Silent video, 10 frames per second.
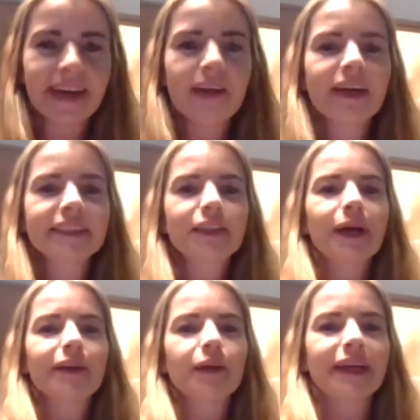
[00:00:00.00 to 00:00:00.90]
I'm actually
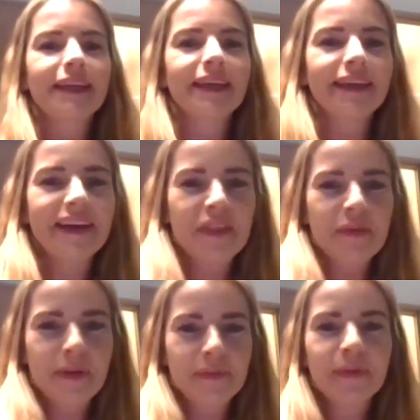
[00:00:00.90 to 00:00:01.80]
wearing my key at the
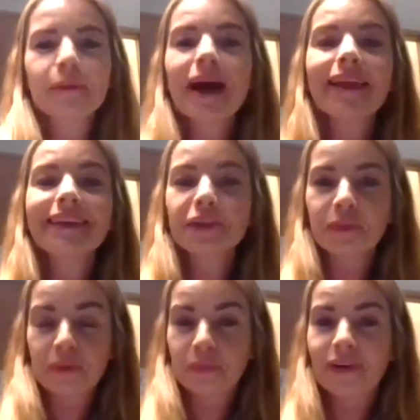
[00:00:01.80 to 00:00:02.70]
moment. We wear these
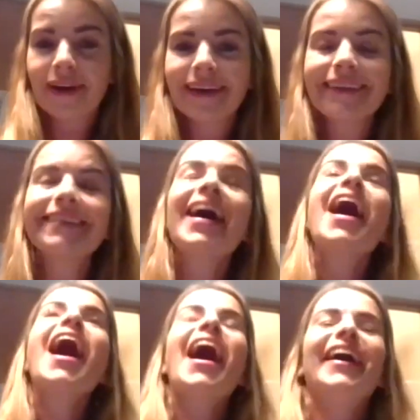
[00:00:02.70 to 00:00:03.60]
with pride,
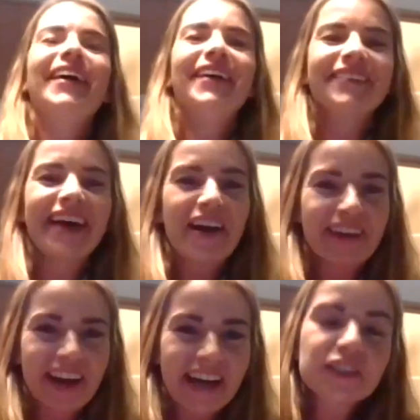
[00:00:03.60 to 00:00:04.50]

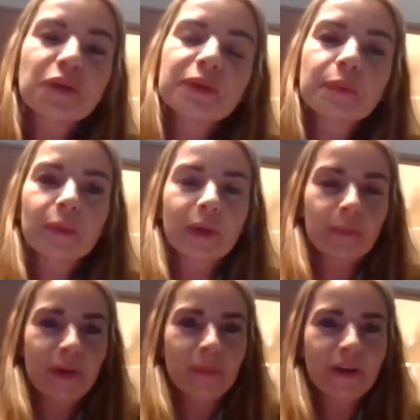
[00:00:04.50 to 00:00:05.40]
and it's always been about
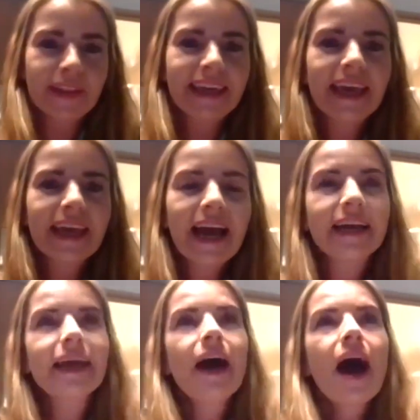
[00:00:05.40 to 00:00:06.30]
people are the key.
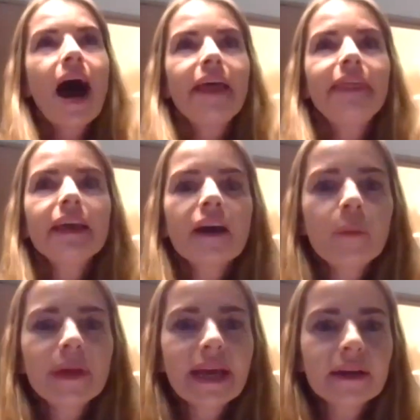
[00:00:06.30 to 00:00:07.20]
And I think
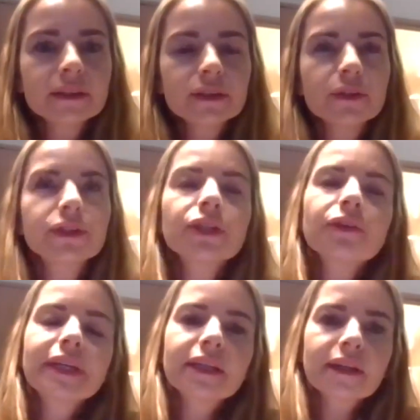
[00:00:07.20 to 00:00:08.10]
coming out, or
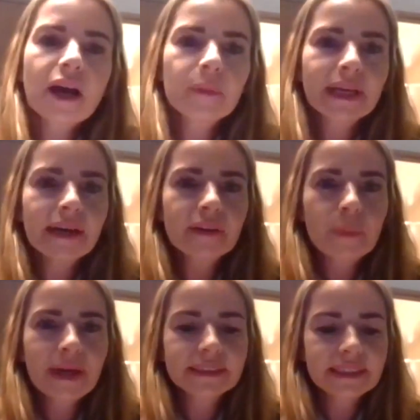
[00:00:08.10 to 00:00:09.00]
during and coming out of the
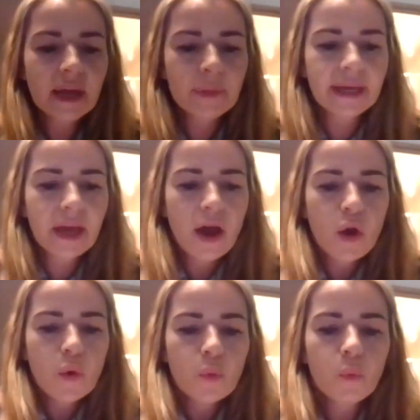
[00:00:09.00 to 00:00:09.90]
pandemic,
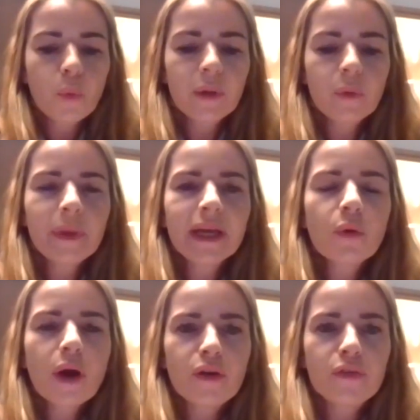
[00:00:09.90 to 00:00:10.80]
we were being
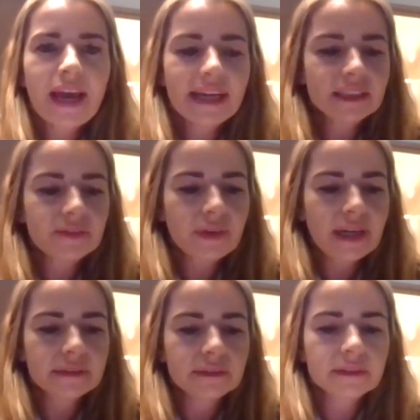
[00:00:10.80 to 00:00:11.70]
quite reflective
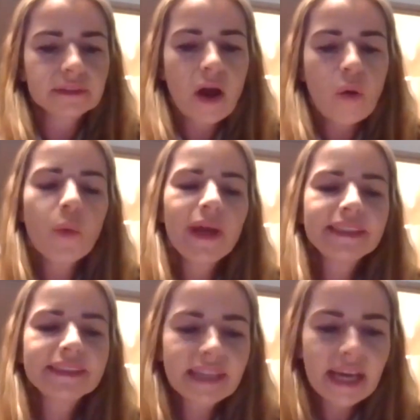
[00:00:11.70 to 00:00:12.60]
around, we
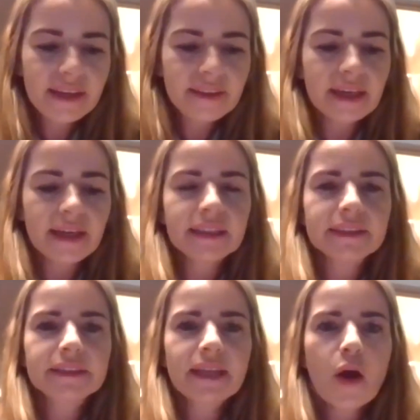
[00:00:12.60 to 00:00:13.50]
say
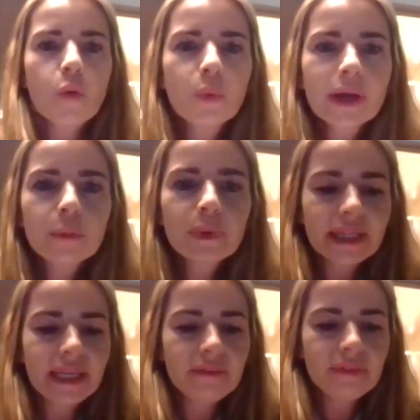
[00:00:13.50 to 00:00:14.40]
this, we
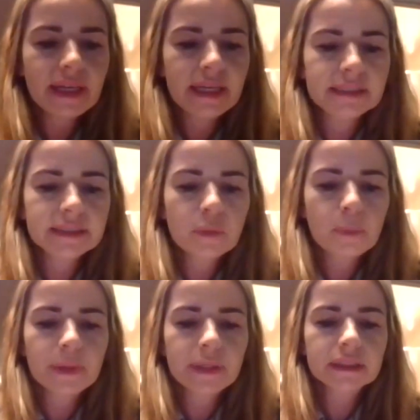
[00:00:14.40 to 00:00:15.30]
believe it,
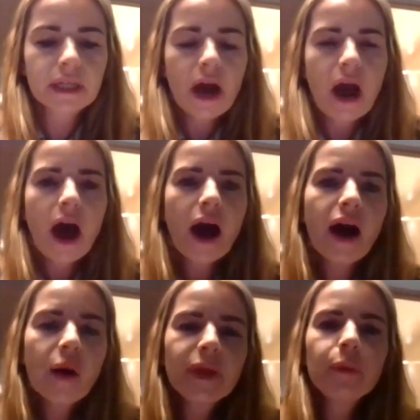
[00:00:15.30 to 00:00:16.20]
but
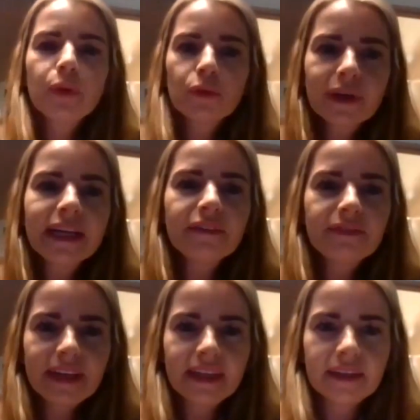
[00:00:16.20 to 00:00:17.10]
are people really
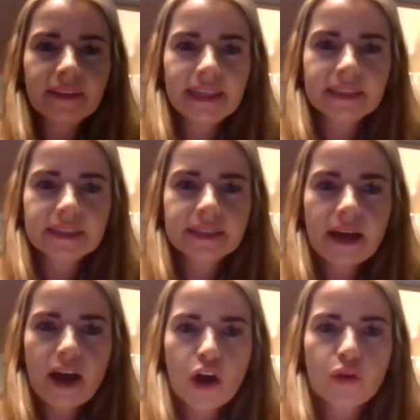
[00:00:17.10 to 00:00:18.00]
feeling this
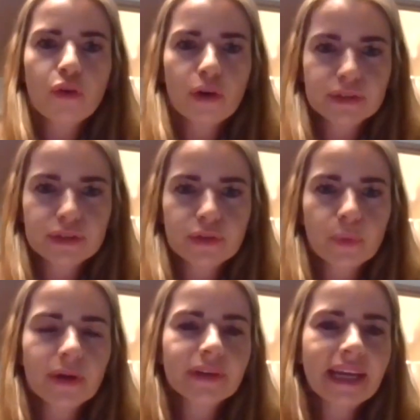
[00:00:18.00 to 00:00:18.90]
across the
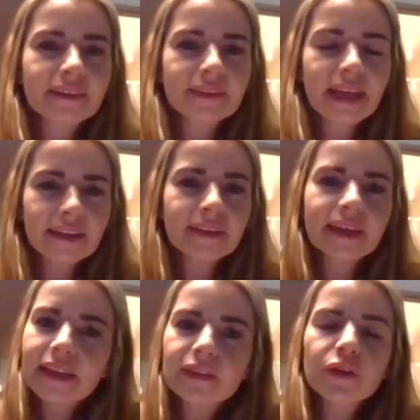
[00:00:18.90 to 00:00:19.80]
world in
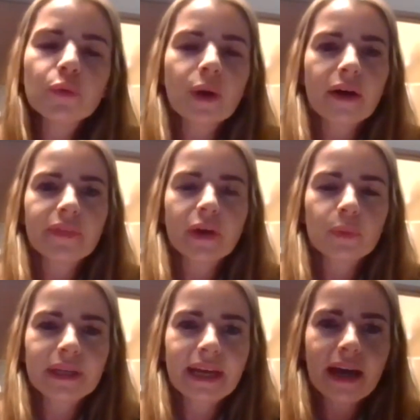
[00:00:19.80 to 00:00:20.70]
the new world that
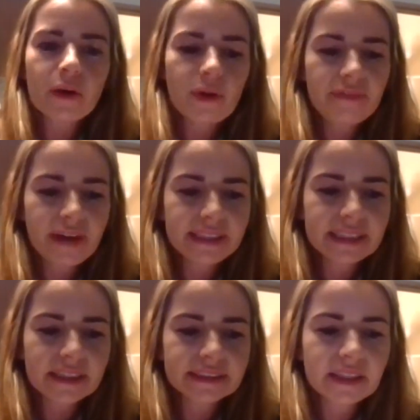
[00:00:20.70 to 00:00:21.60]
we now find
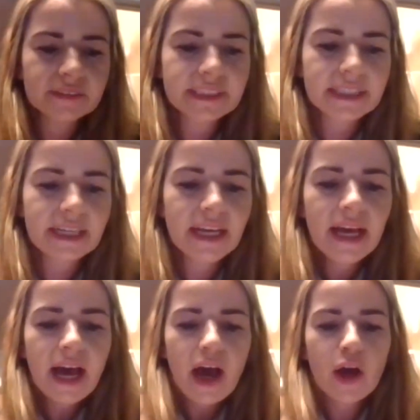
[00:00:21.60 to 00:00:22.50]
ourselves in?
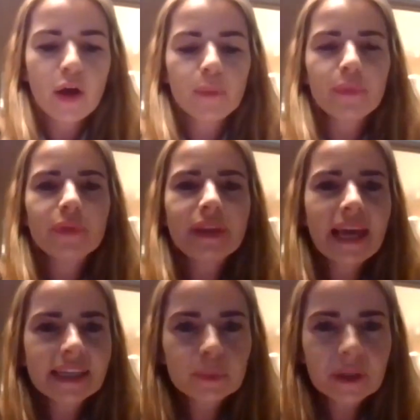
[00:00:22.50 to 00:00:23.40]
The
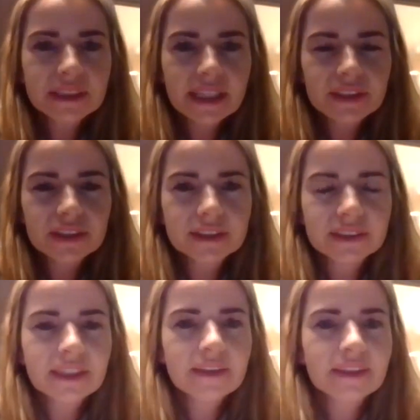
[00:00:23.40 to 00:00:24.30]

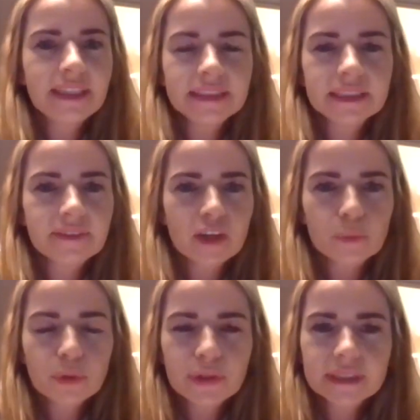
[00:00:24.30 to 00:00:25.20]
expectations and the needs of our
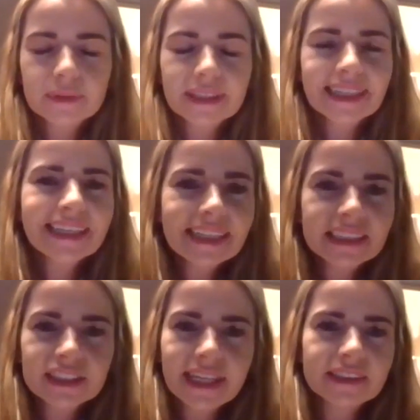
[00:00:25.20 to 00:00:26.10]
employees were clearly
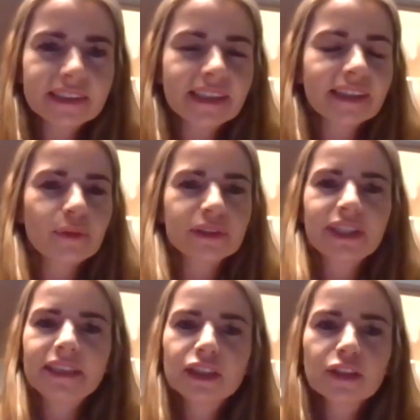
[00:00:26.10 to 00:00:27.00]
changing. They were
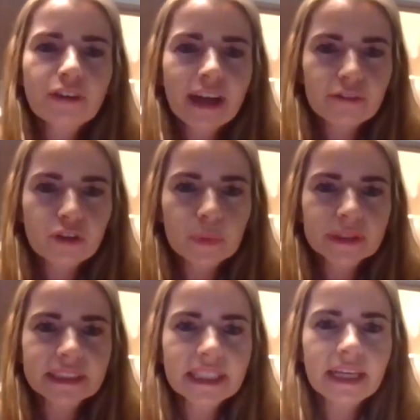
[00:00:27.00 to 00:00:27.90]
changing for
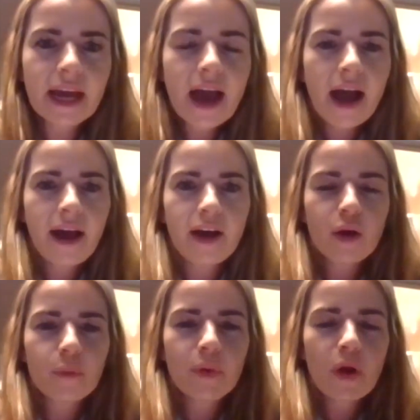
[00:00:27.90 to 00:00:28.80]
everybody.
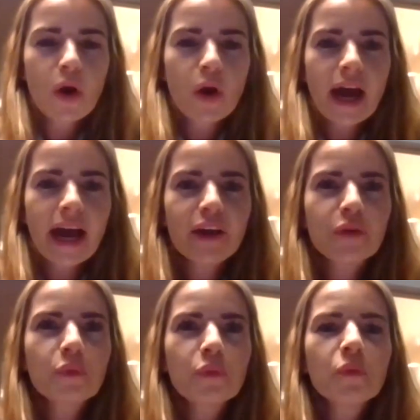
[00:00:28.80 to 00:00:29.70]
And
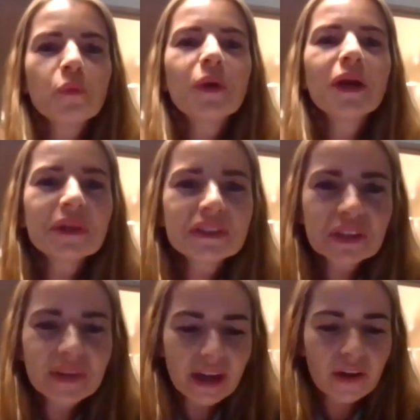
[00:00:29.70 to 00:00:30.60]
we were
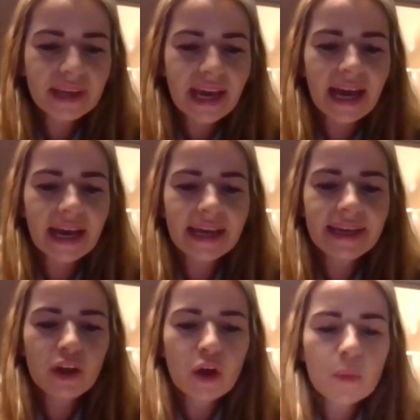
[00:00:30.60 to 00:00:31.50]
doing
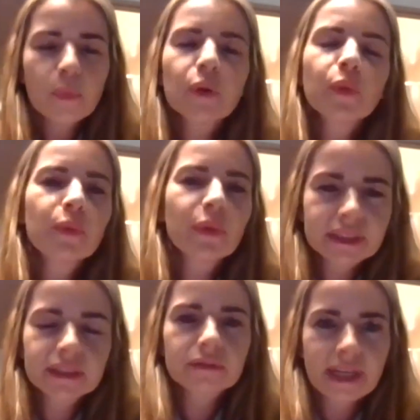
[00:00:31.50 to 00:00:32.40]
okay, but we
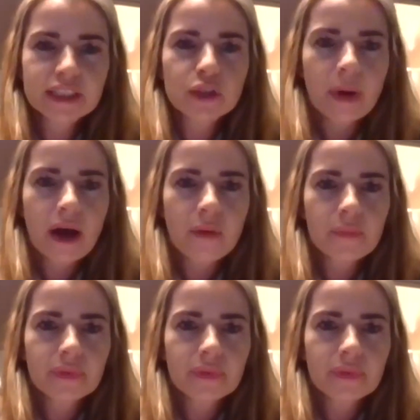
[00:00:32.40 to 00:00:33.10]
wanted to raise the bar.